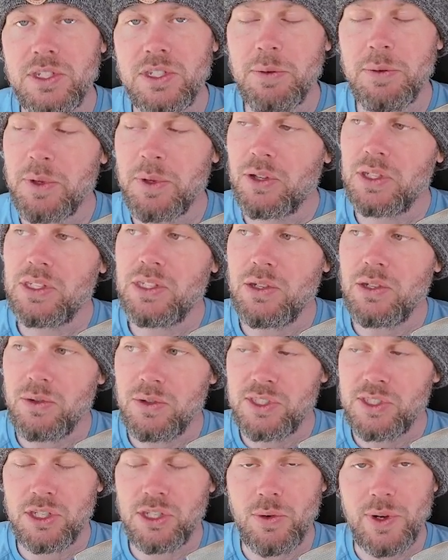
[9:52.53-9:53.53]
typically
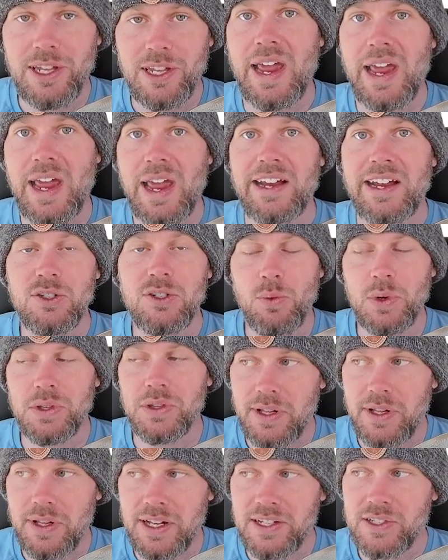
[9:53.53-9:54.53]
use to interact with
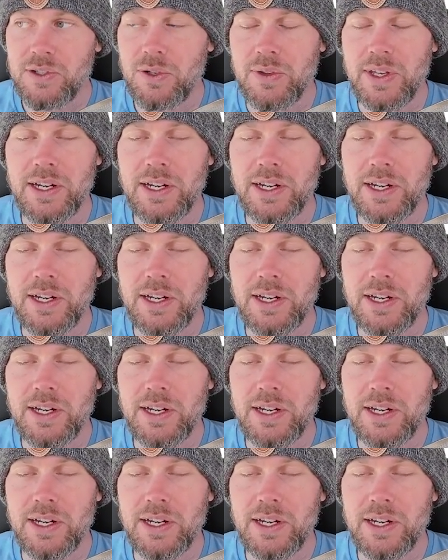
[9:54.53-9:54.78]
a cluster.